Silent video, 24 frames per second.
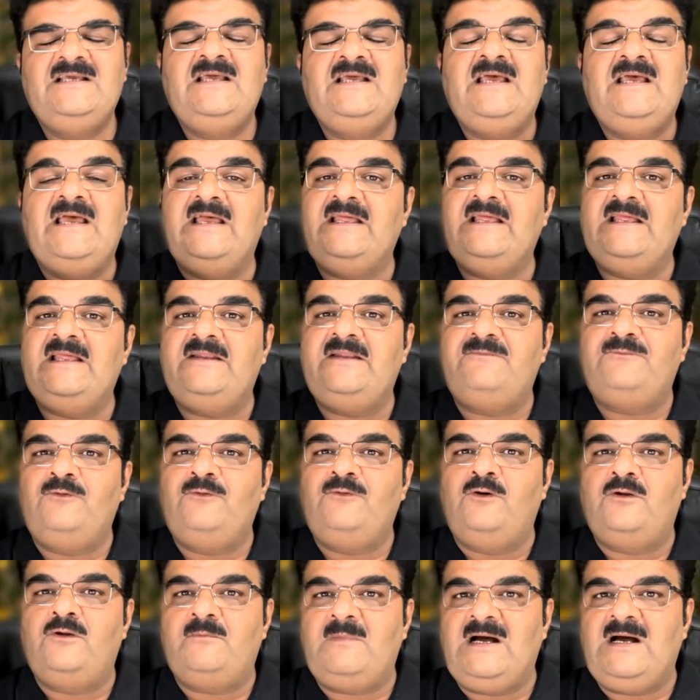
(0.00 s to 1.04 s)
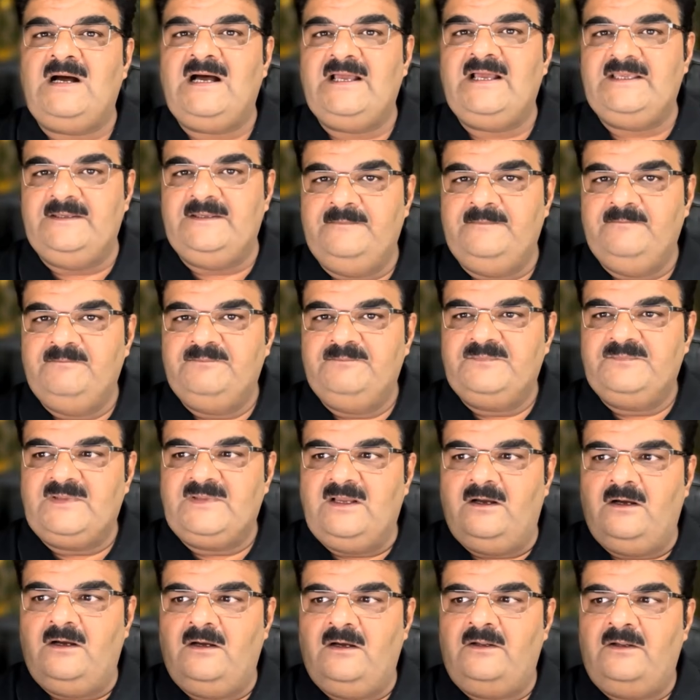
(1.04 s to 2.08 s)
and for my
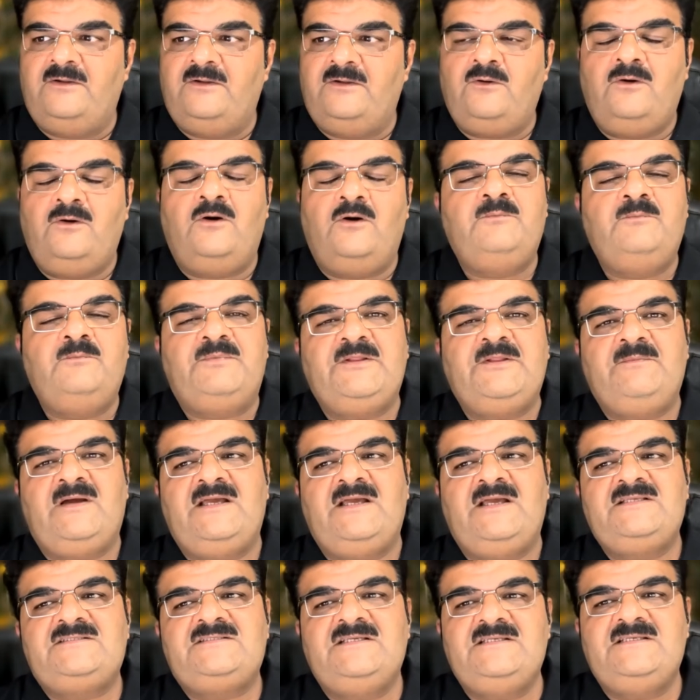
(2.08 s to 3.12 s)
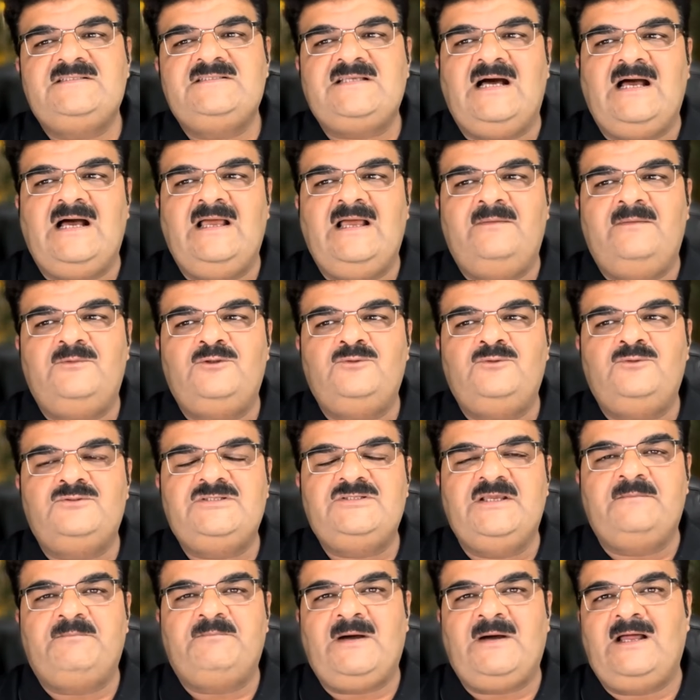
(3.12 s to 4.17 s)
on premises I am
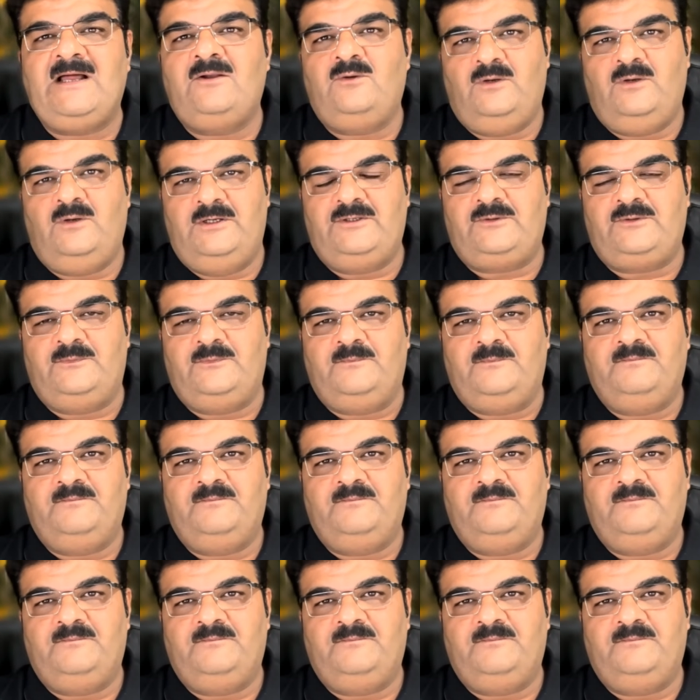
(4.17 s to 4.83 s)
using Palo Alto.